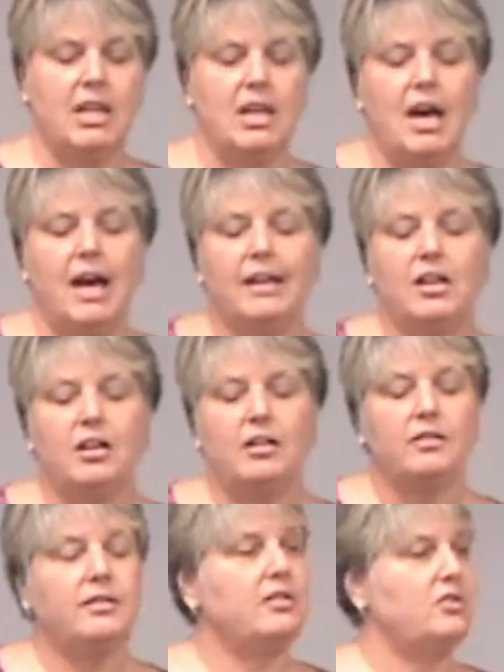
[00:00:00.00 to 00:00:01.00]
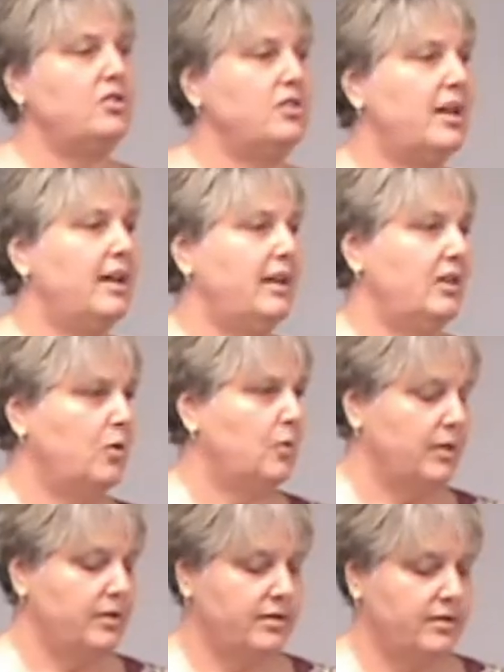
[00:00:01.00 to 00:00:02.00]
I called this giant
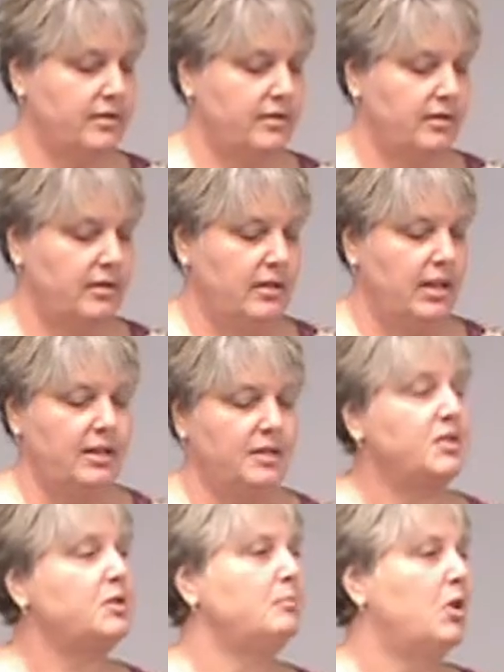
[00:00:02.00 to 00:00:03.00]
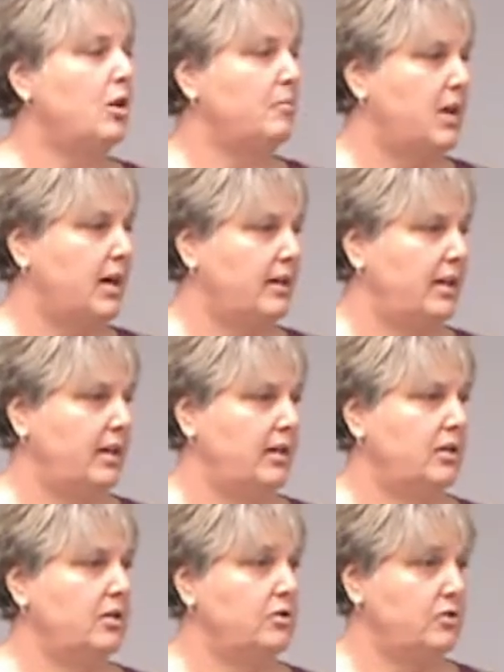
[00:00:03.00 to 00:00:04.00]
horse in a small body
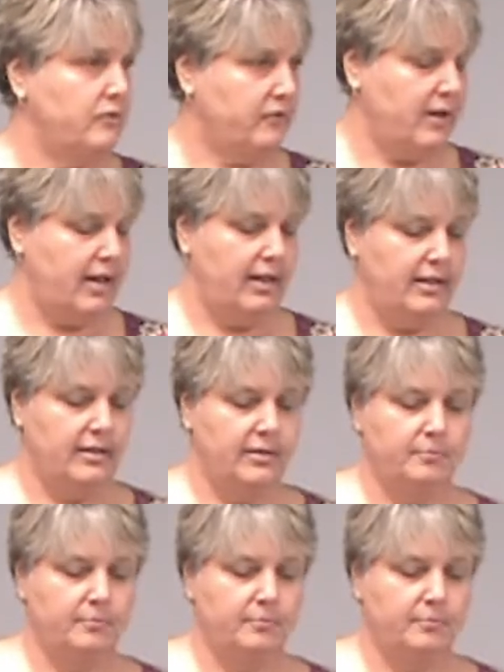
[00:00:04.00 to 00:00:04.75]
Dufresne.